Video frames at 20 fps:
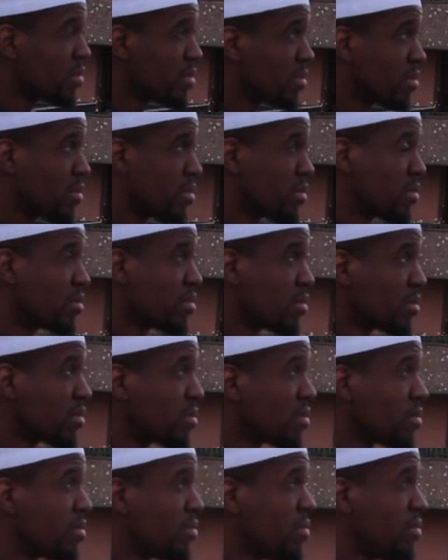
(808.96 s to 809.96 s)

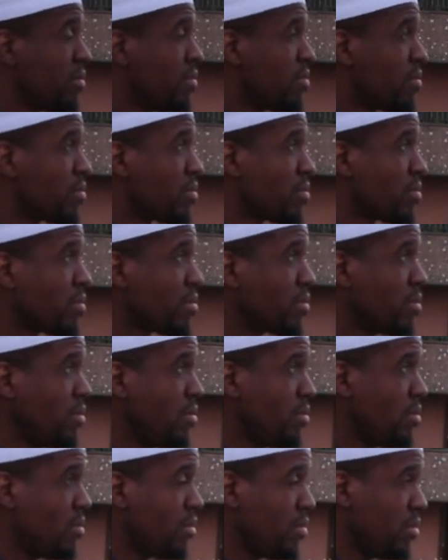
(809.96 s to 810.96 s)

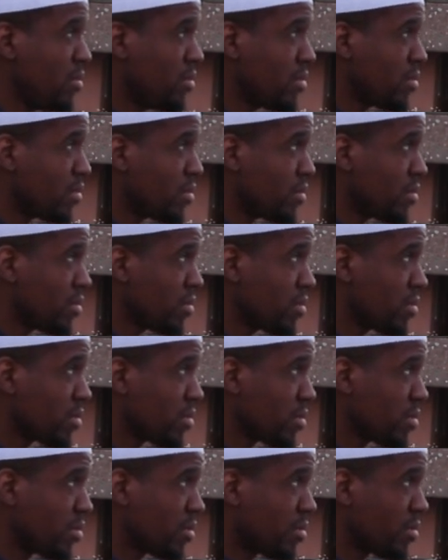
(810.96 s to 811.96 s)

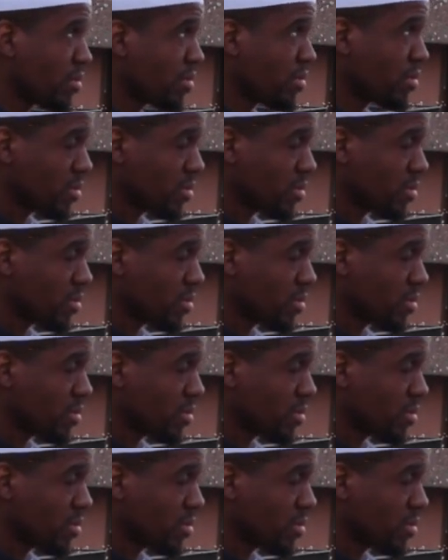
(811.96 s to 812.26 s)
The person shown says nothing.